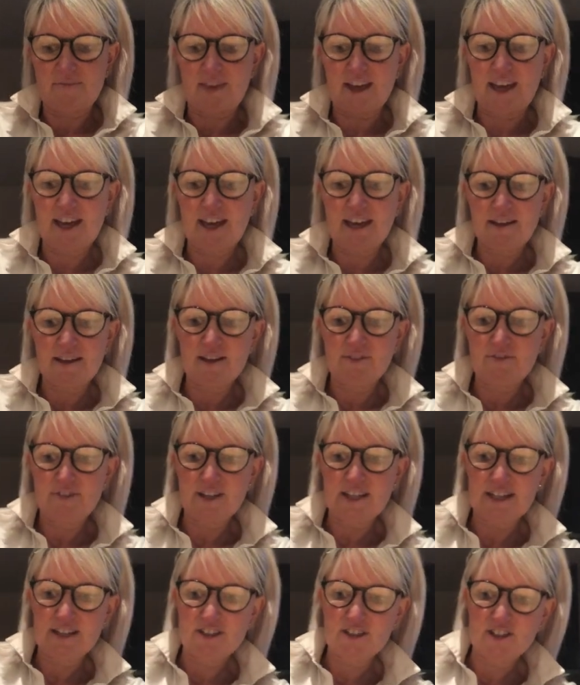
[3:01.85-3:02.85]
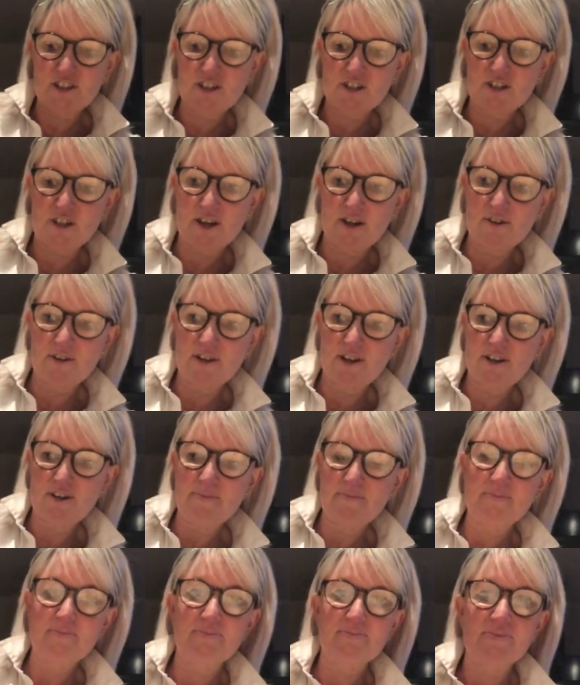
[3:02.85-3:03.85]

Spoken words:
there, if I can just show you,